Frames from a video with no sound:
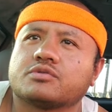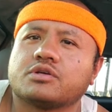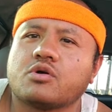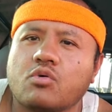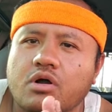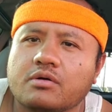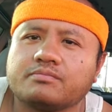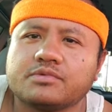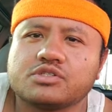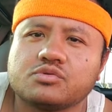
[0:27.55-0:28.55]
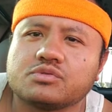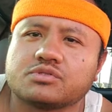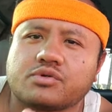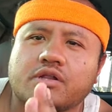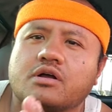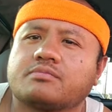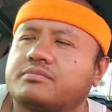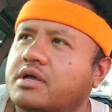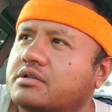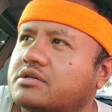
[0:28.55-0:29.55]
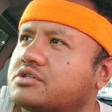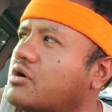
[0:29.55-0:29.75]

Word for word: They go up, they shoot straight up, and they're